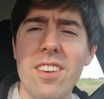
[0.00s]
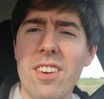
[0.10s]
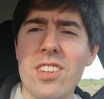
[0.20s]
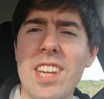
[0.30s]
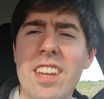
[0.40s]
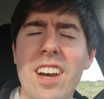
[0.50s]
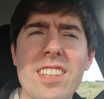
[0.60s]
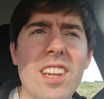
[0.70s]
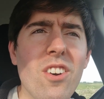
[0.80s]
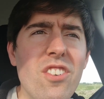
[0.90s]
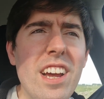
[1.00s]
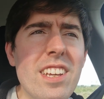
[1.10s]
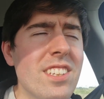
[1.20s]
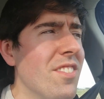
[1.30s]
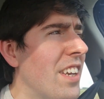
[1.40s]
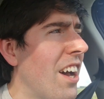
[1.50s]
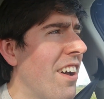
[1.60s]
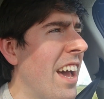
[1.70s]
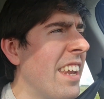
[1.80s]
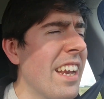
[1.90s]
Just had a nice little rest and we're now
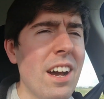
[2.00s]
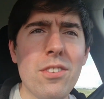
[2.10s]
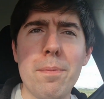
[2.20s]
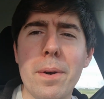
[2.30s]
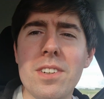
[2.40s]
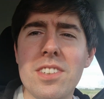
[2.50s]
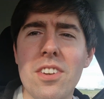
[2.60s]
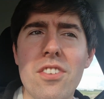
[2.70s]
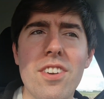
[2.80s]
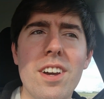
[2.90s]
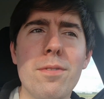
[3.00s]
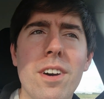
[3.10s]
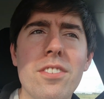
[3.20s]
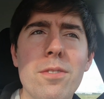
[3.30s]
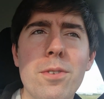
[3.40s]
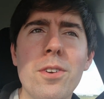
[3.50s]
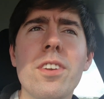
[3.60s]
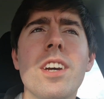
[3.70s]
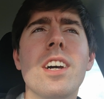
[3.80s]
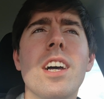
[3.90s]
heading out to Buxton to try and find some food.
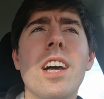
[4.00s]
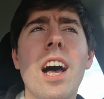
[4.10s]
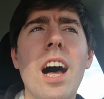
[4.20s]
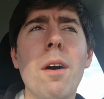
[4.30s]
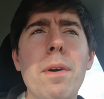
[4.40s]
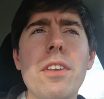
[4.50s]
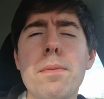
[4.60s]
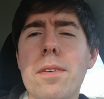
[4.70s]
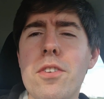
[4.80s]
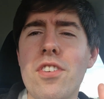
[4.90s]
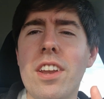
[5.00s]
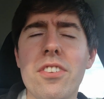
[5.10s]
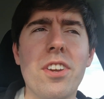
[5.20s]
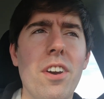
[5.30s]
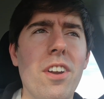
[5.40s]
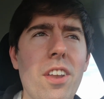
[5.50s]
But there's a bit of a trend going on.